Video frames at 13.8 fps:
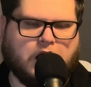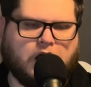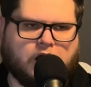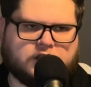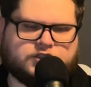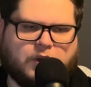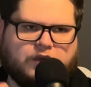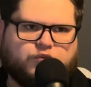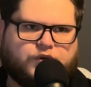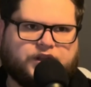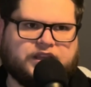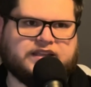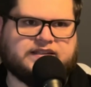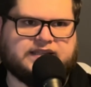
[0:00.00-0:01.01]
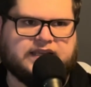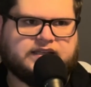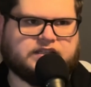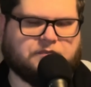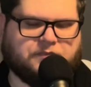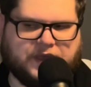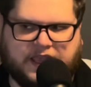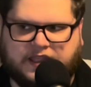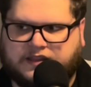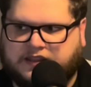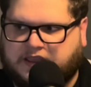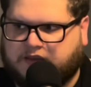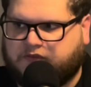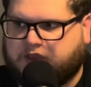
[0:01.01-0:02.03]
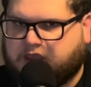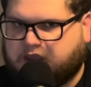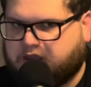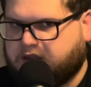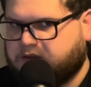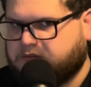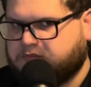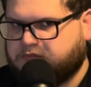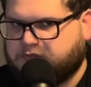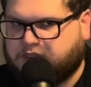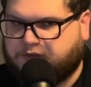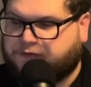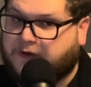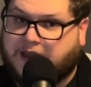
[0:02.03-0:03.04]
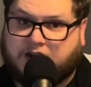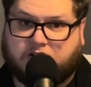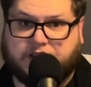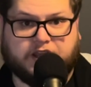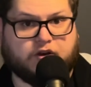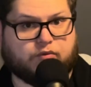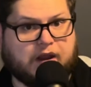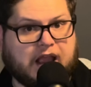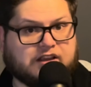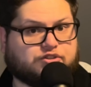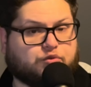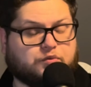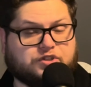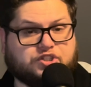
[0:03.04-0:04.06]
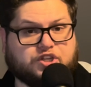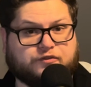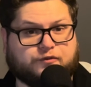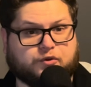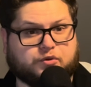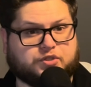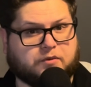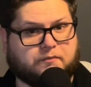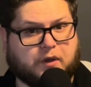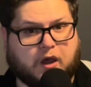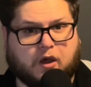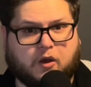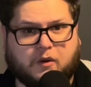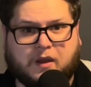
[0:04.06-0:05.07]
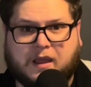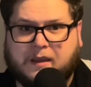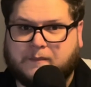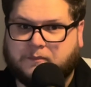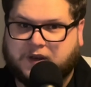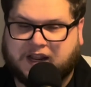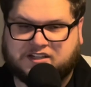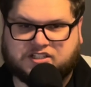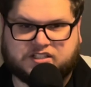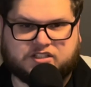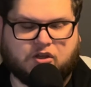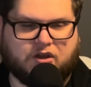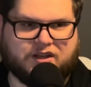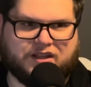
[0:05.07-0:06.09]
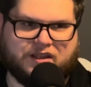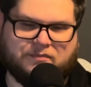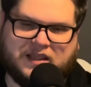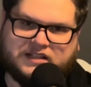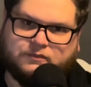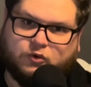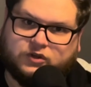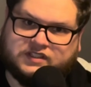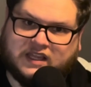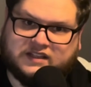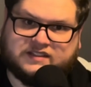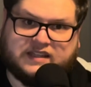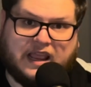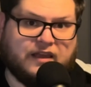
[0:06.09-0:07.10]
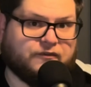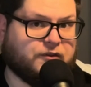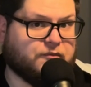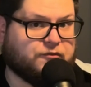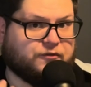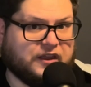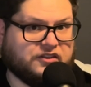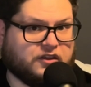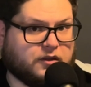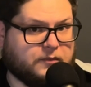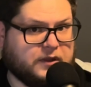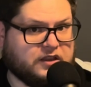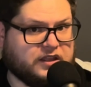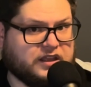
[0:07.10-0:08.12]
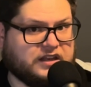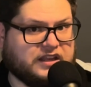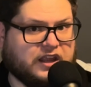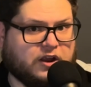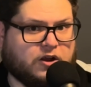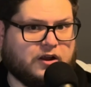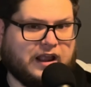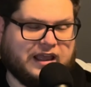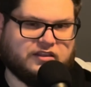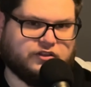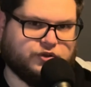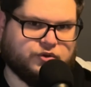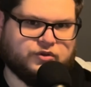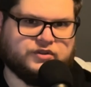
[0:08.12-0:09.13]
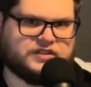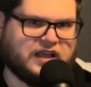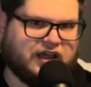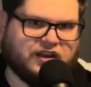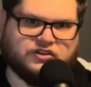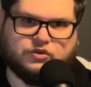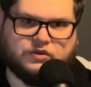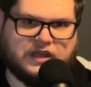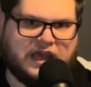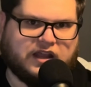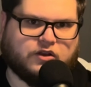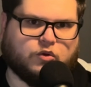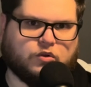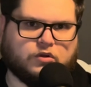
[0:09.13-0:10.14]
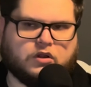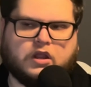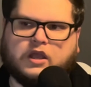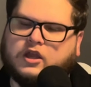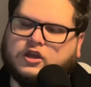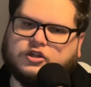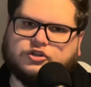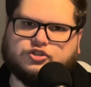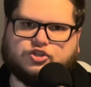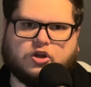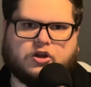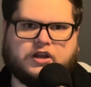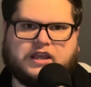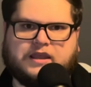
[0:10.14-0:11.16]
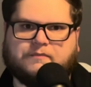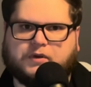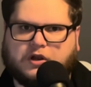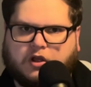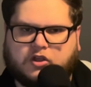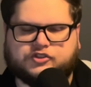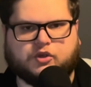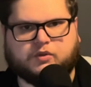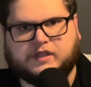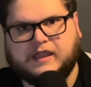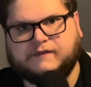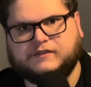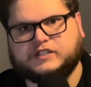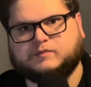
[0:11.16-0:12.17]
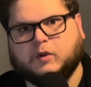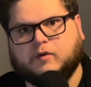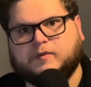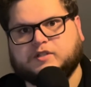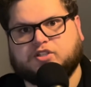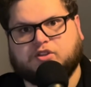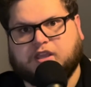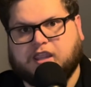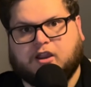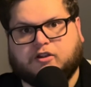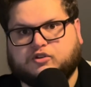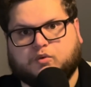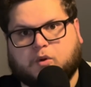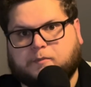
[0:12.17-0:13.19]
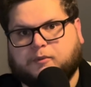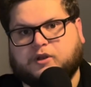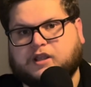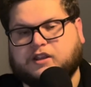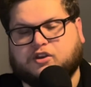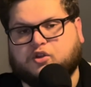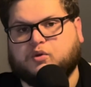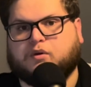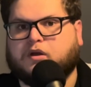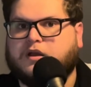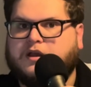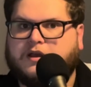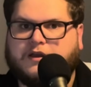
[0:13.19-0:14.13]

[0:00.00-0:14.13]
Also, I really did debate giving the final interaction with Shifu to Po, but I just thought it made more sense to have him fight the chameleon here and lose, kind of do that whole journey, but also give this moment to the character we're putting new